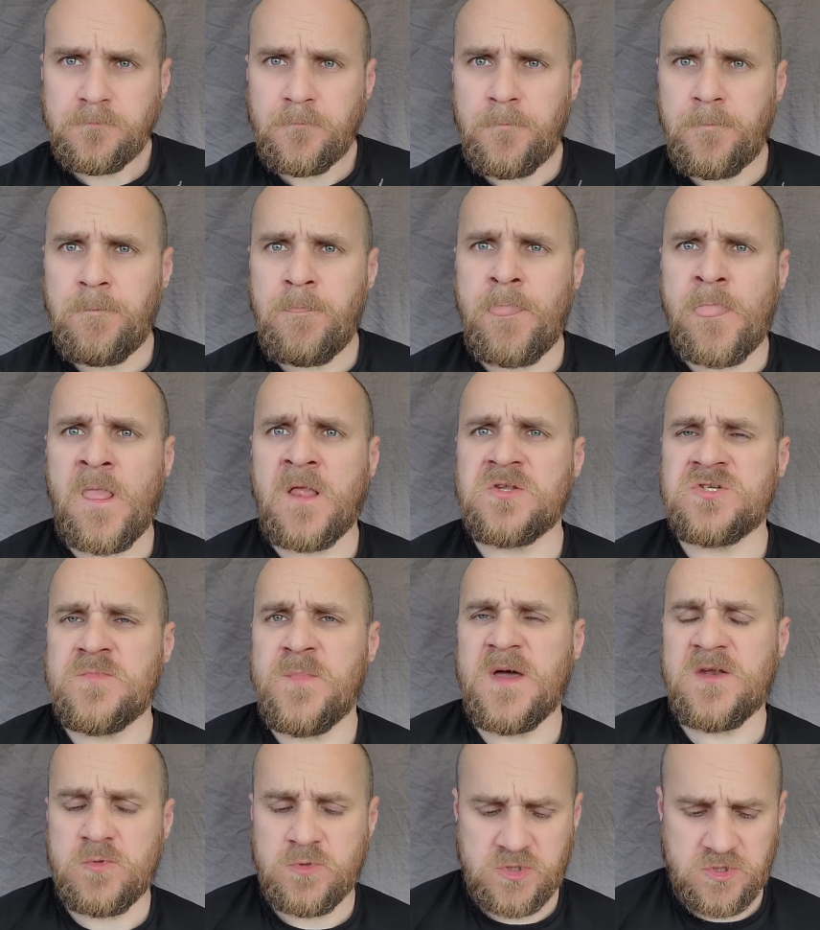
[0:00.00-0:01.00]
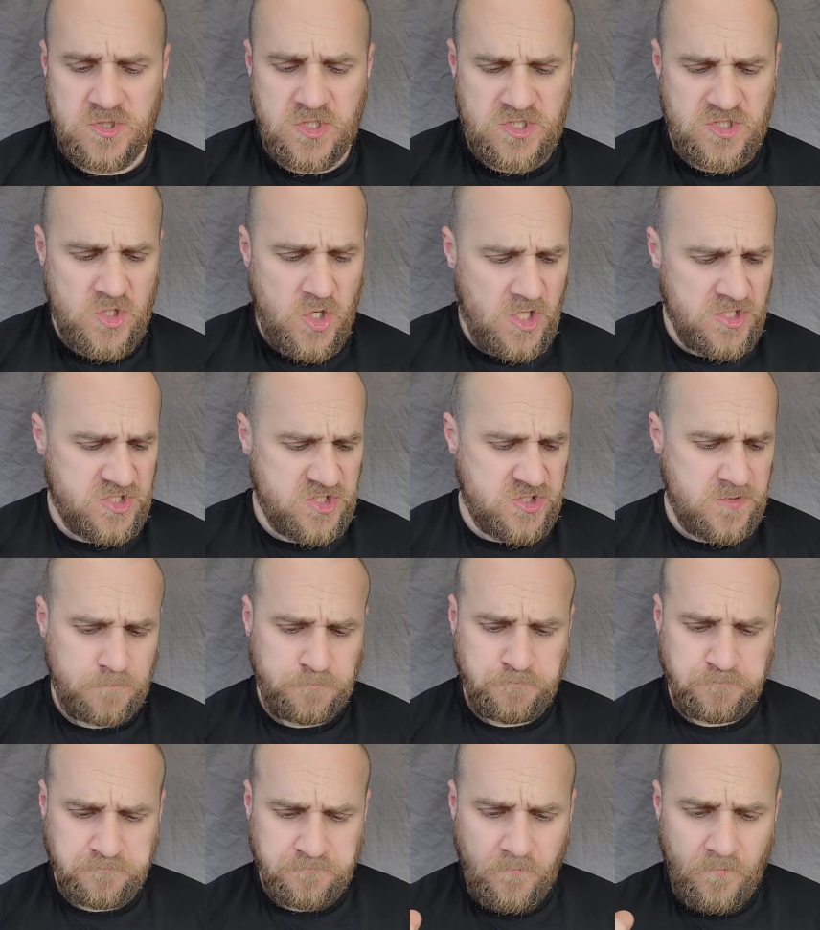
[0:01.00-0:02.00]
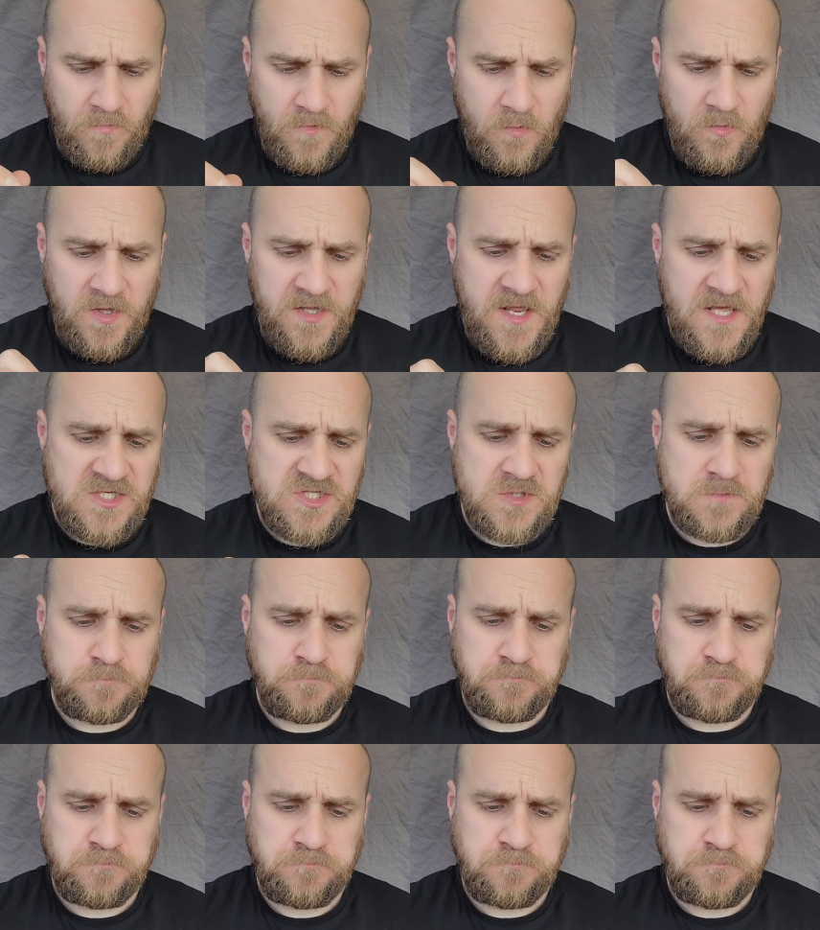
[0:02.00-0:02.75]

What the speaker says: The tomatoes, the sauce is really nice.